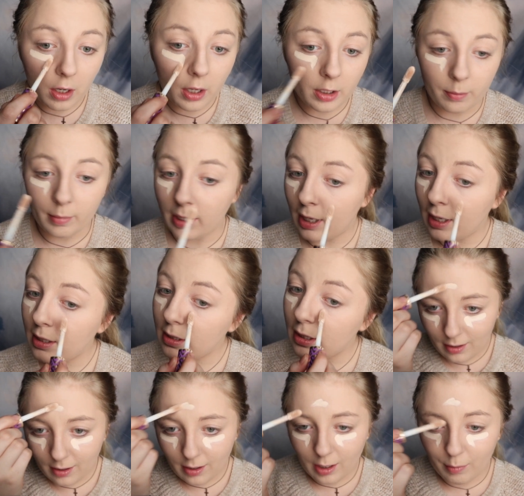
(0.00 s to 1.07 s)
under my eyes,
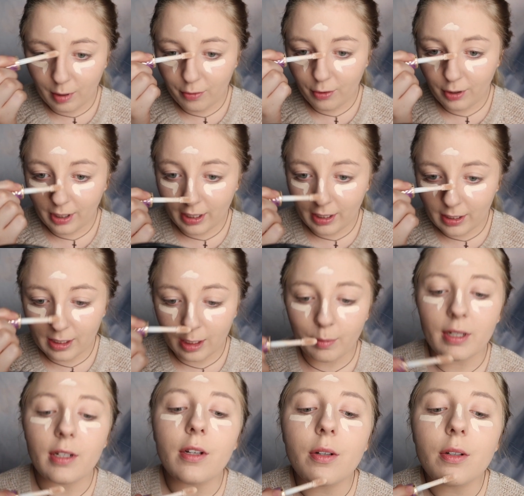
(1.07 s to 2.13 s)
on my forehead,
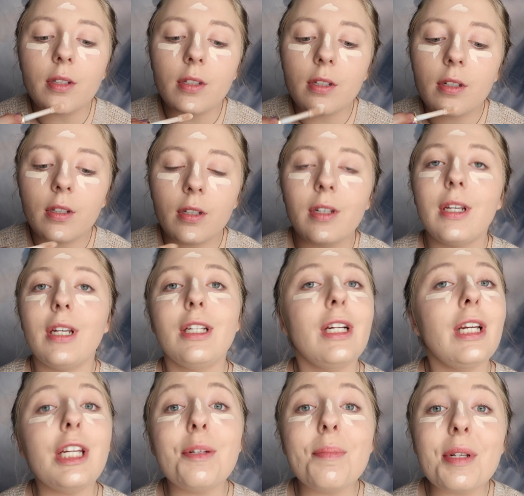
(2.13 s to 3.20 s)
down my nose, and
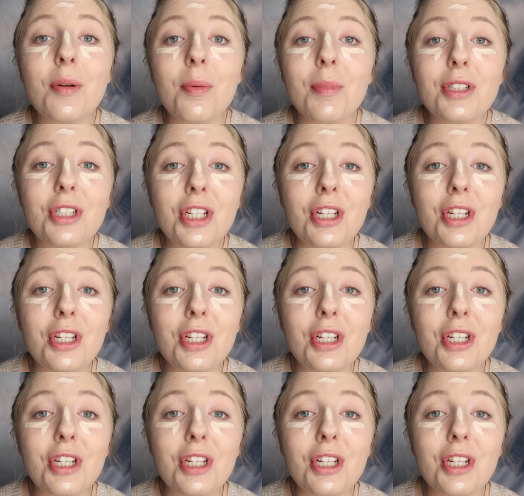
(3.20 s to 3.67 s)
a little bit on my